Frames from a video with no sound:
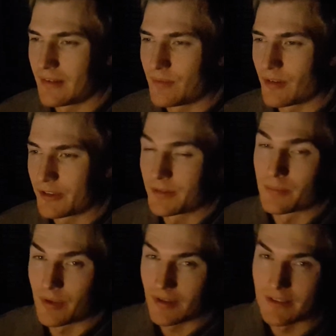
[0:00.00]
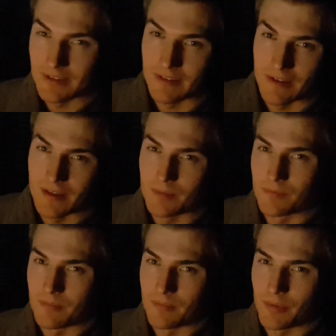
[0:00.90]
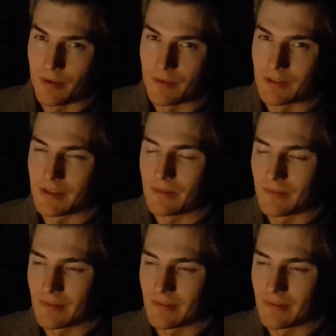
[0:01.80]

not surprised that I am prone to.